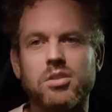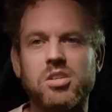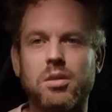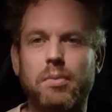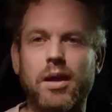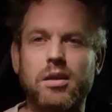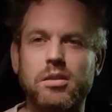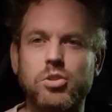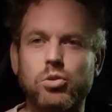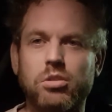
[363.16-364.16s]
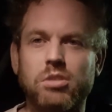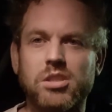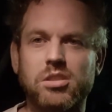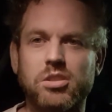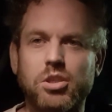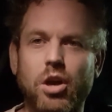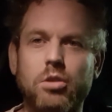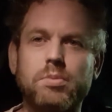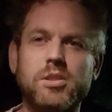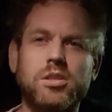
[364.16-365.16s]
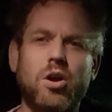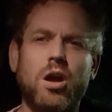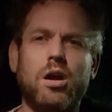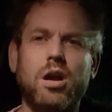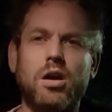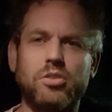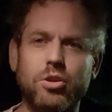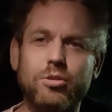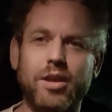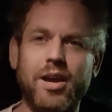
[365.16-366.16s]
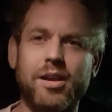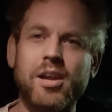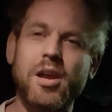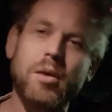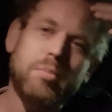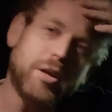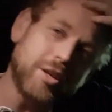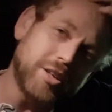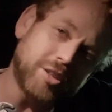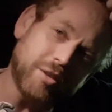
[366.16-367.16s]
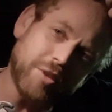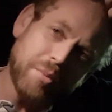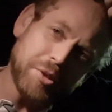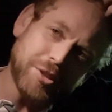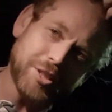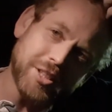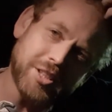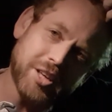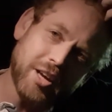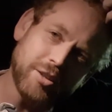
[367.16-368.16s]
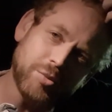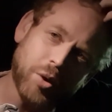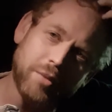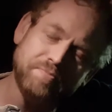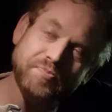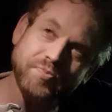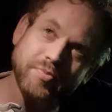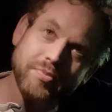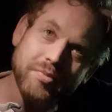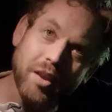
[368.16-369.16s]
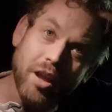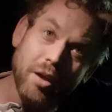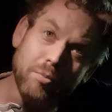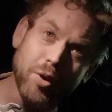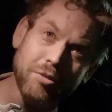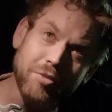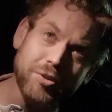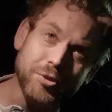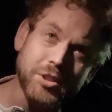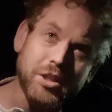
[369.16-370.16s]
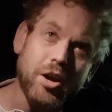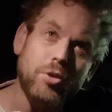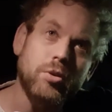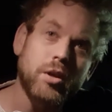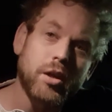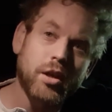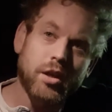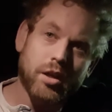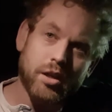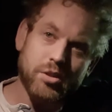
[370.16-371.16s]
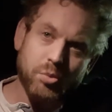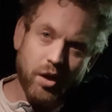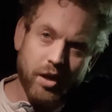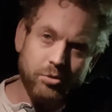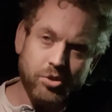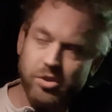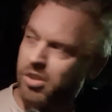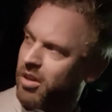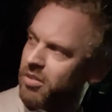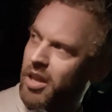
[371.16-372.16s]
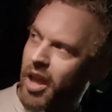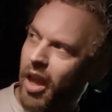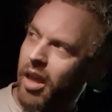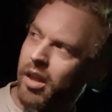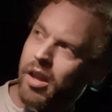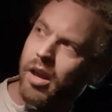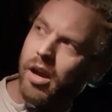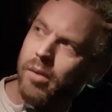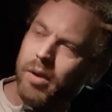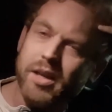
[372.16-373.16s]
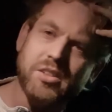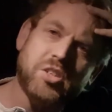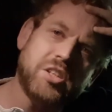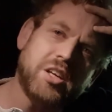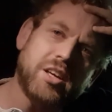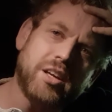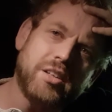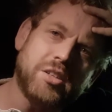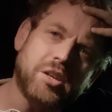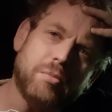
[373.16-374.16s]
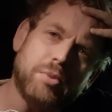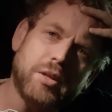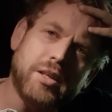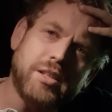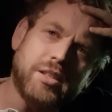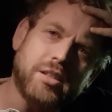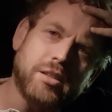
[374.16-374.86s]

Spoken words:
sit back and enjoy the rest of the show. But tonight I can't do that because I've come on to this second one where I've got to go into a house just over there and sit in somebody's